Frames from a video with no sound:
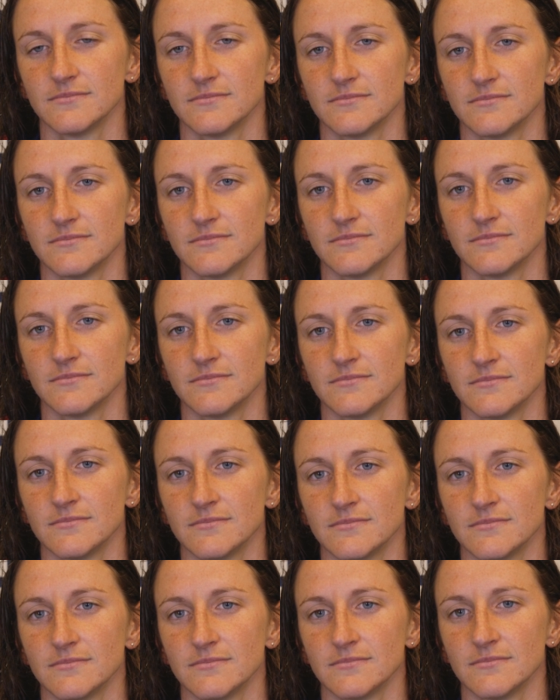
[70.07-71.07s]
Thanks. Hi,
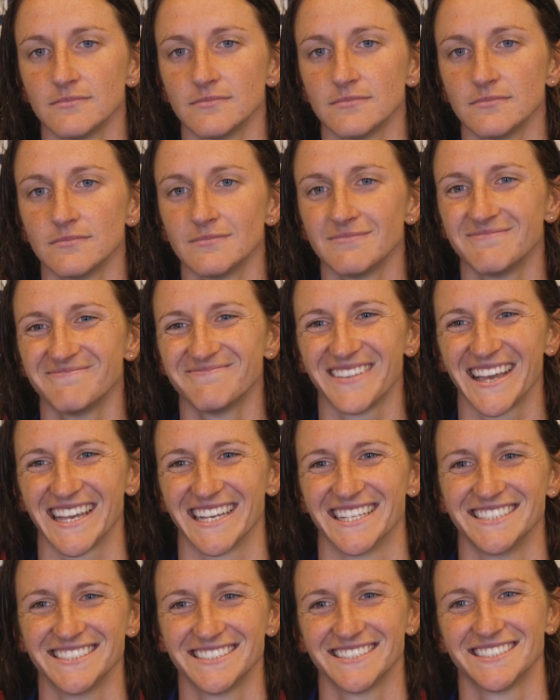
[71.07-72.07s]
Andy.
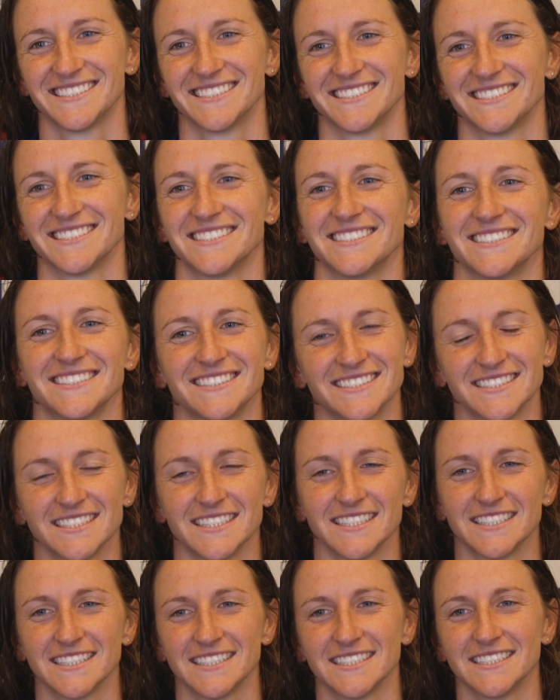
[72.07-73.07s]
Congrats on your
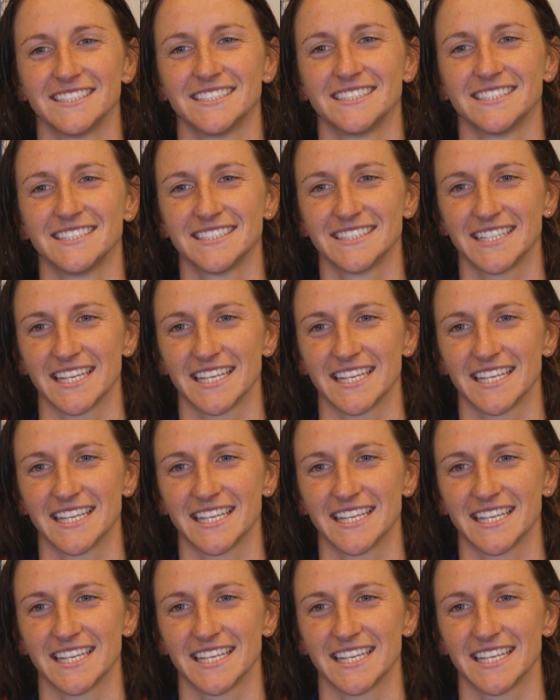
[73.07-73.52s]
first goals.